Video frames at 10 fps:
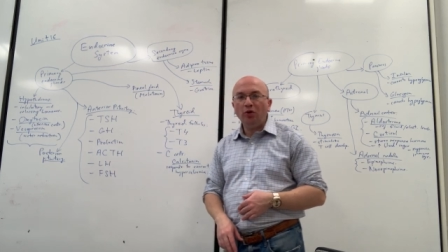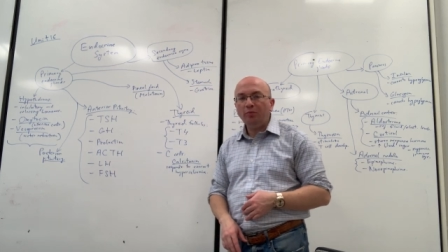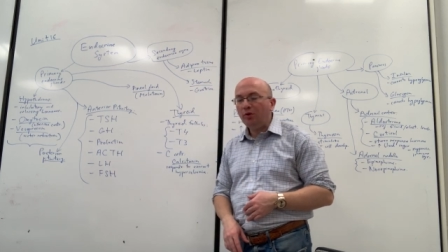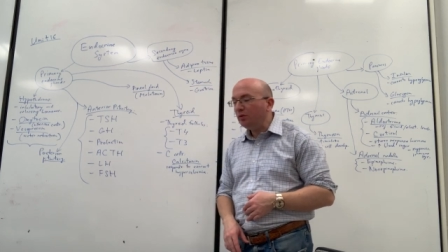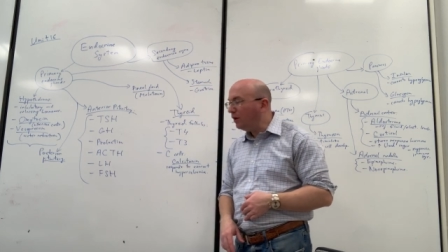
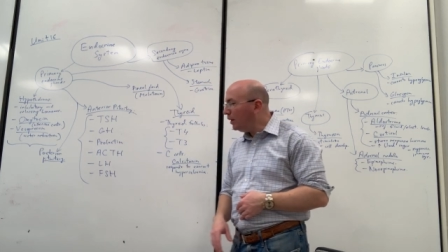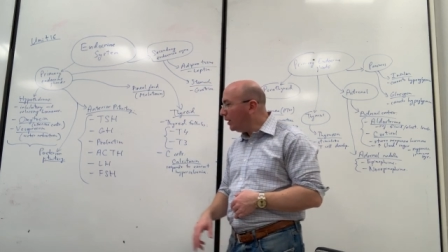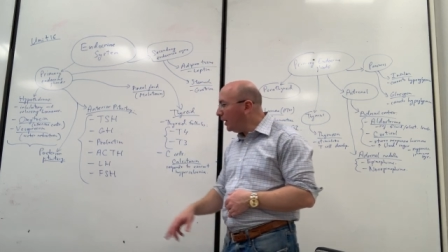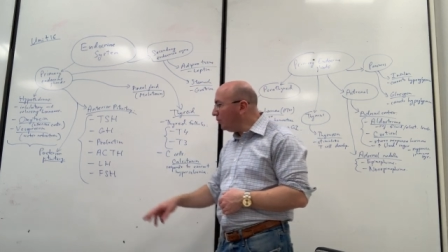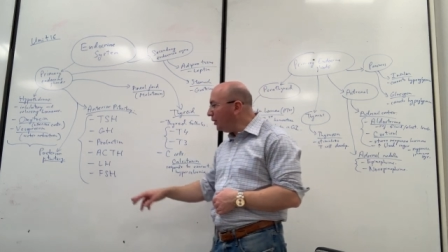hormone,
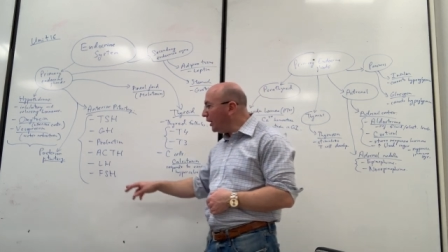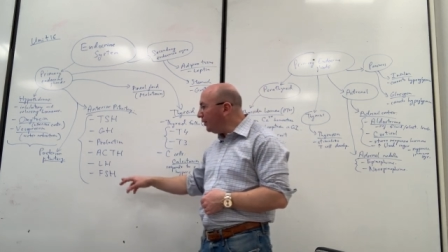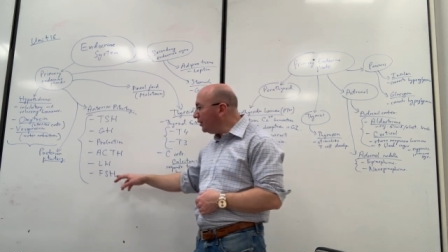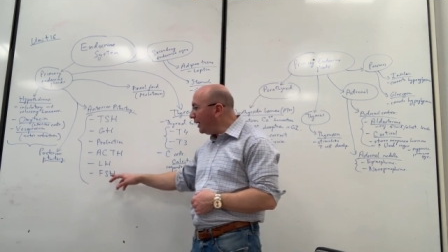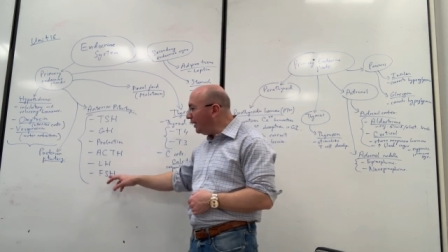and we
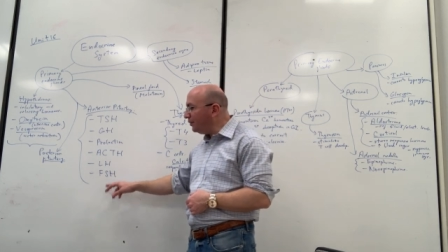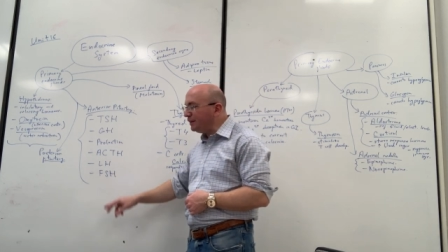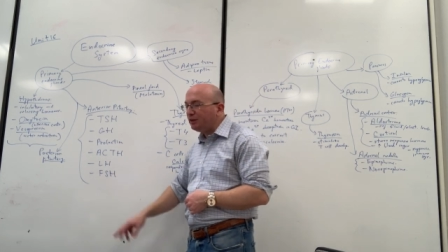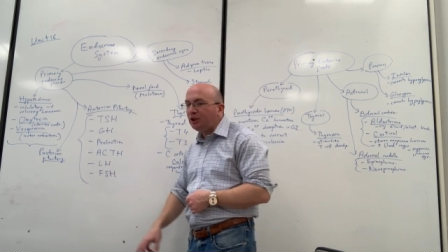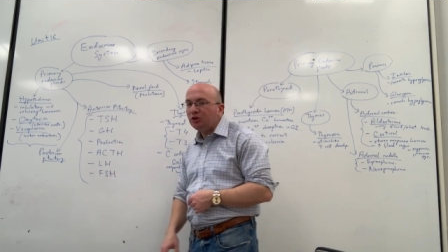have the
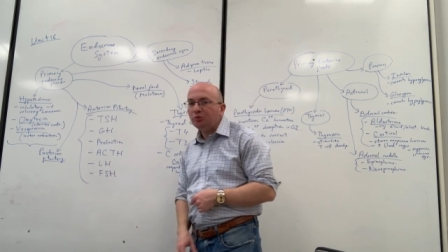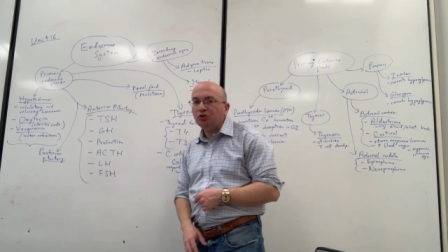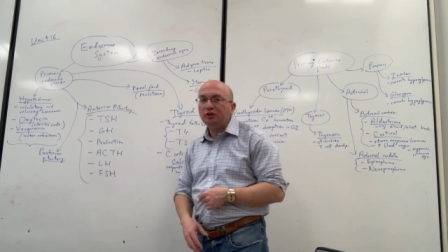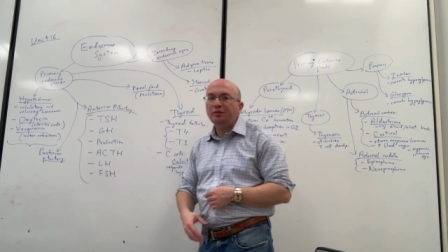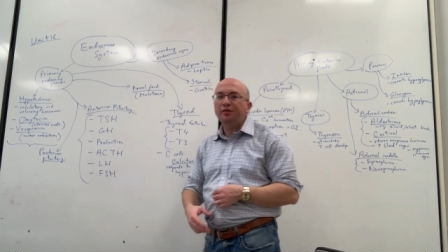FSH,
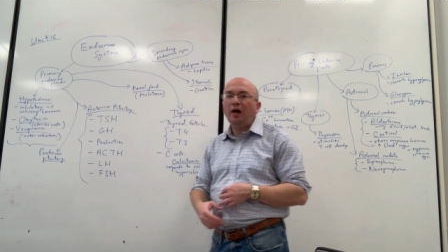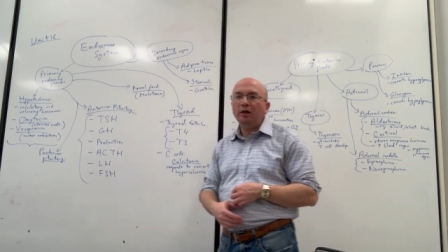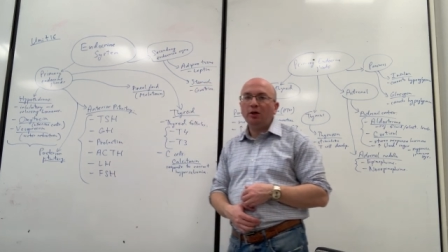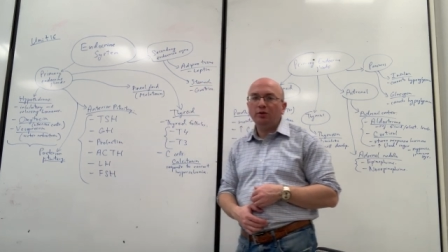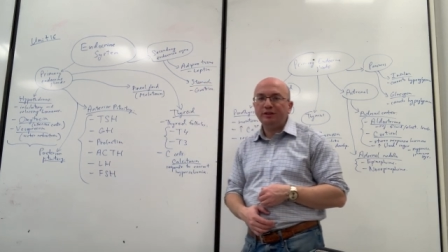which is the
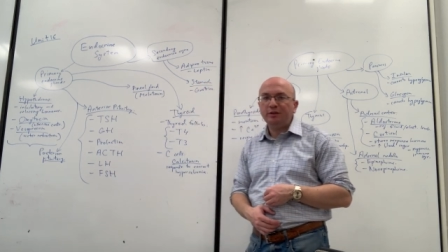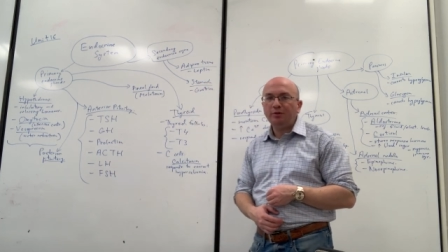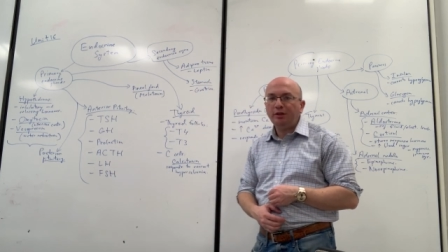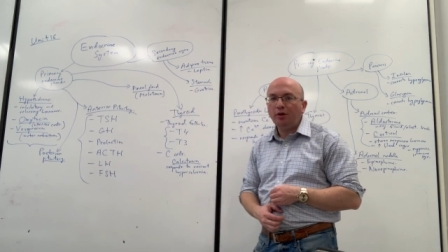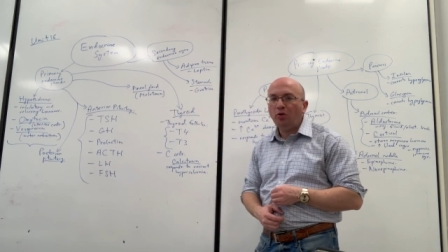follicle
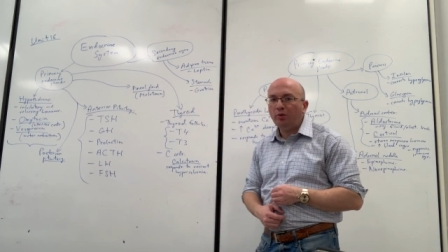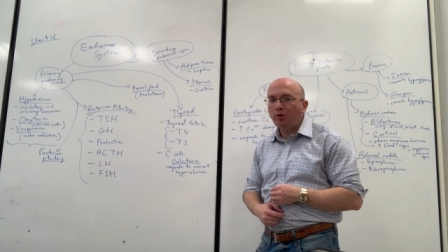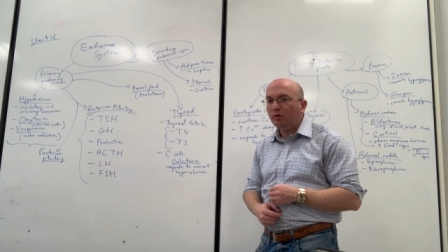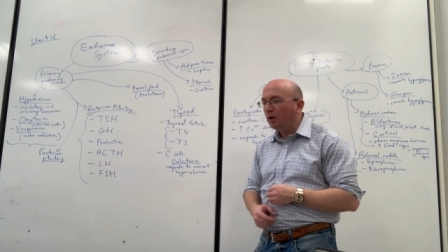stimulating hormone.